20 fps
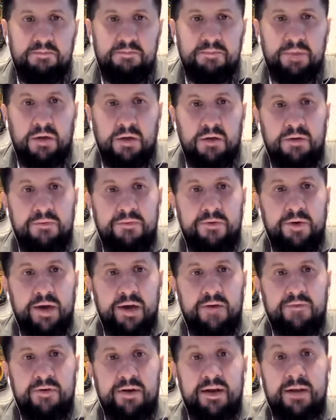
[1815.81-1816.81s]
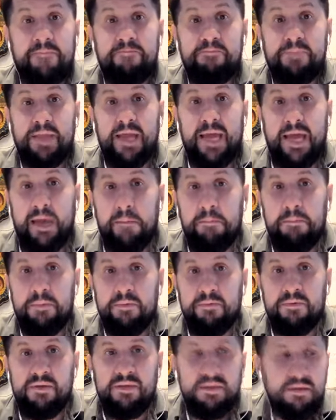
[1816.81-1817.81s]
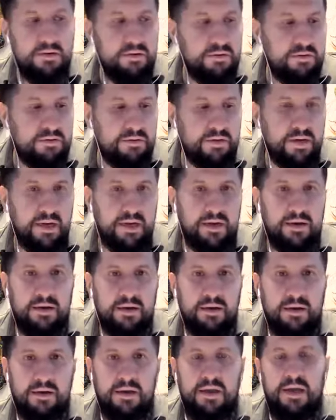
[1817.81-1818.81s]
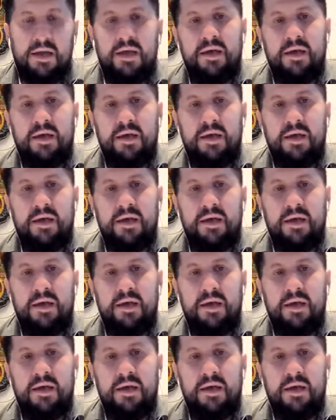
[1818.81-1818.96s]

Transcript: Now, if you have an app with you, you can